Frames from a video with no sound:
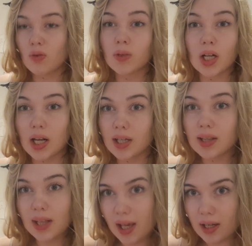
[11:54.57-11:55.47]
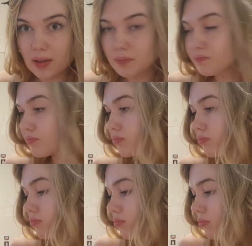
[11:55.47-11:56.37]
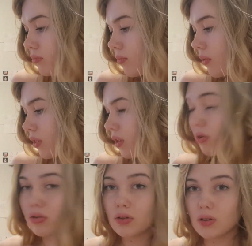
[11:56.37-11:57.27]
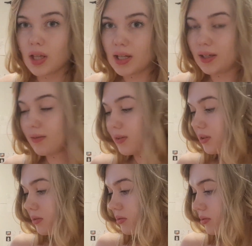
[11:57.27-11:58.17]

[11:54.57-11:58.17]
something like 10 or 11.